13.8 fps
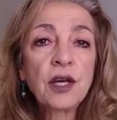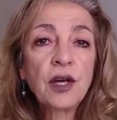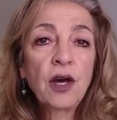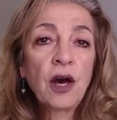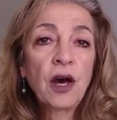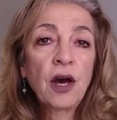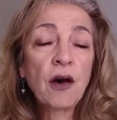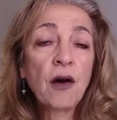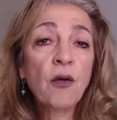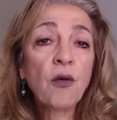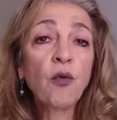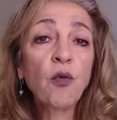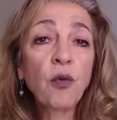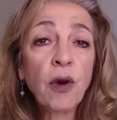uh,
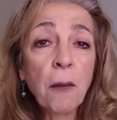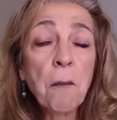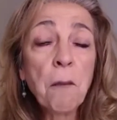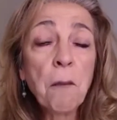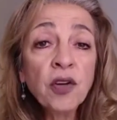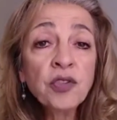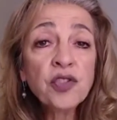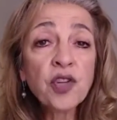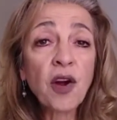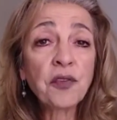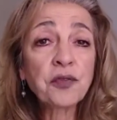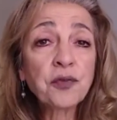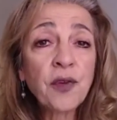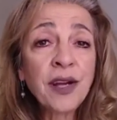amongst our
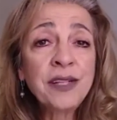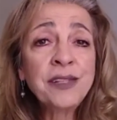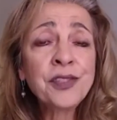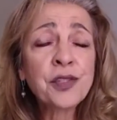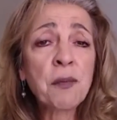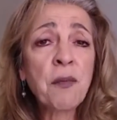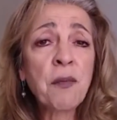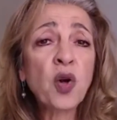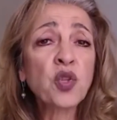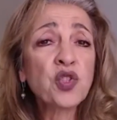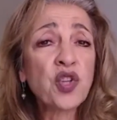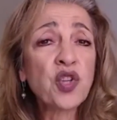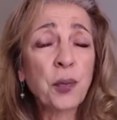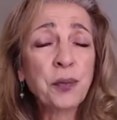friends, amongst
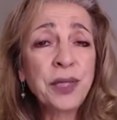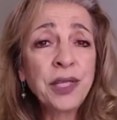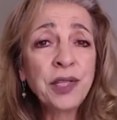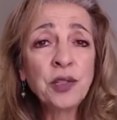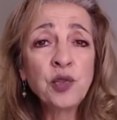our peers,